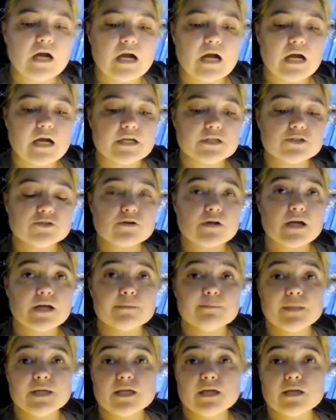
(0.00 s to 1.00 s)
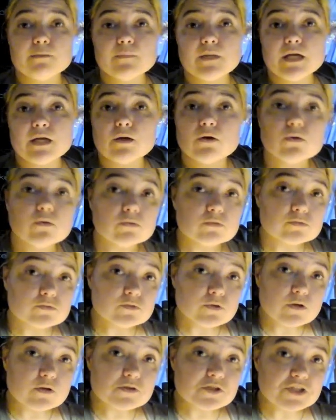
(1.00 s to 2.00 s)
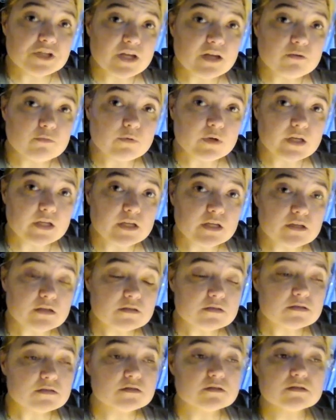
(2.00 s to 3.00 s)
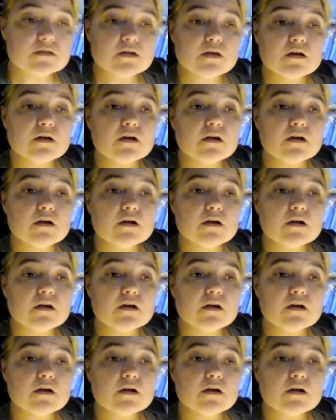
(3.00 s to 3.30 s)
I tried making my own crochet rings.